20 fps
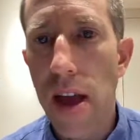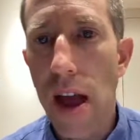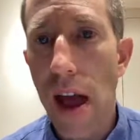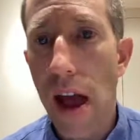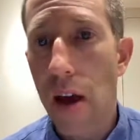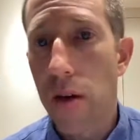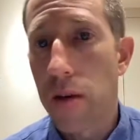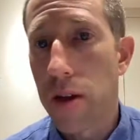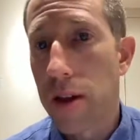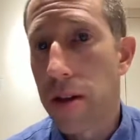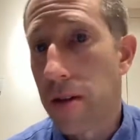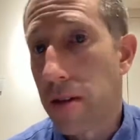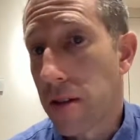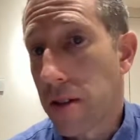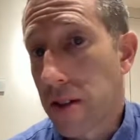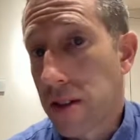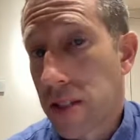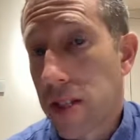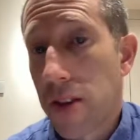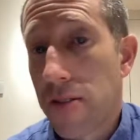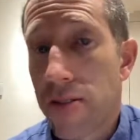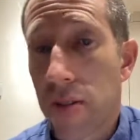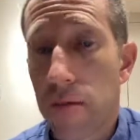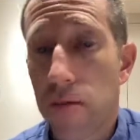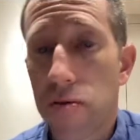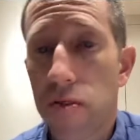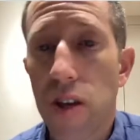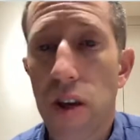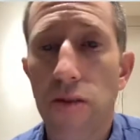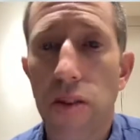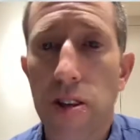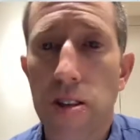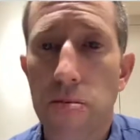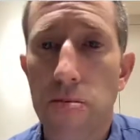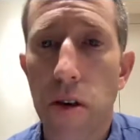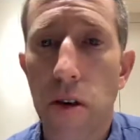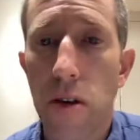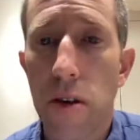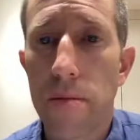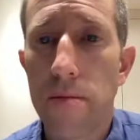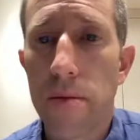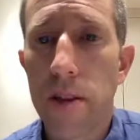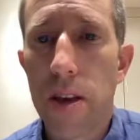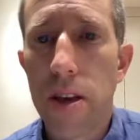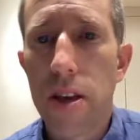how he conceived of himself as a poet